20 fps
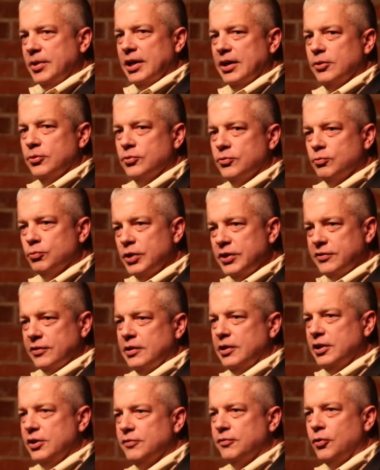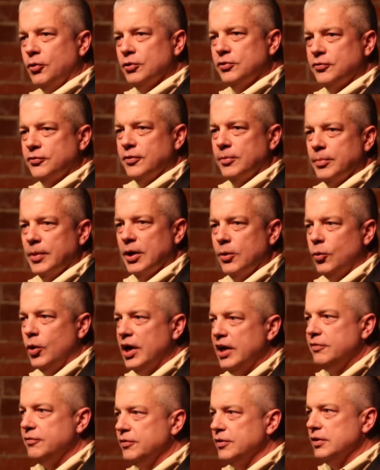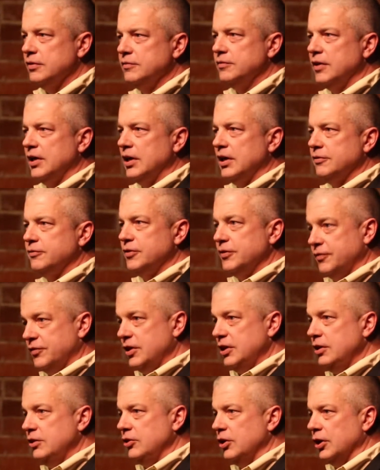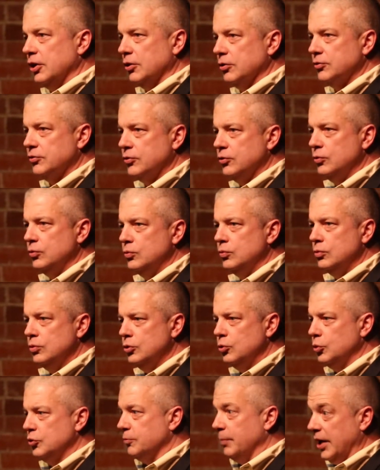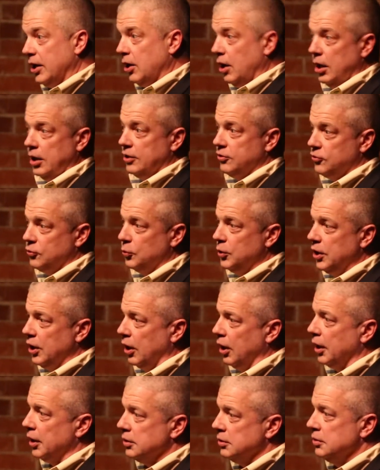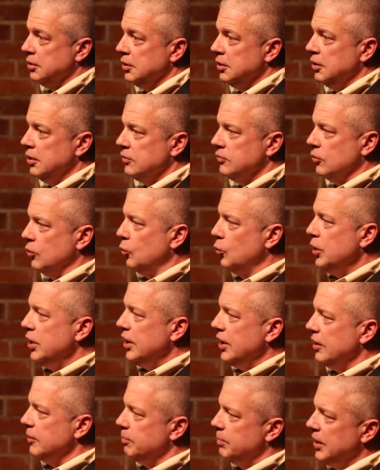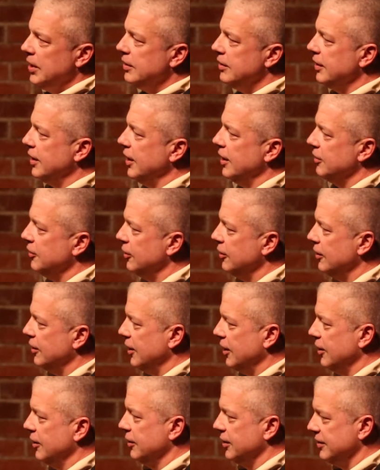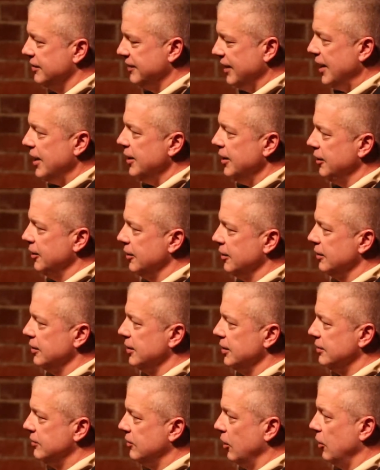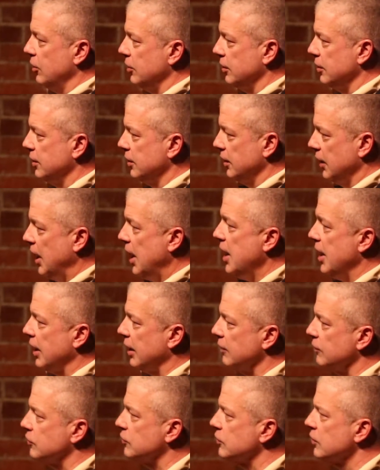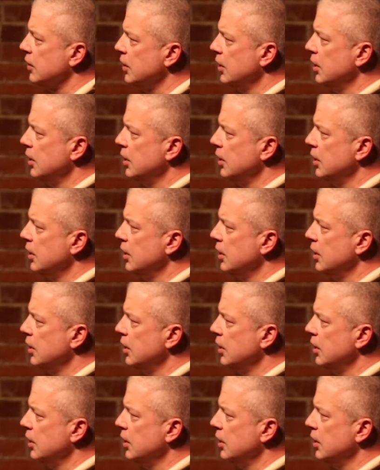and I was recently divorced from my wife of 15 years, who was my college sweetheart. So we had been together our entire adult lives.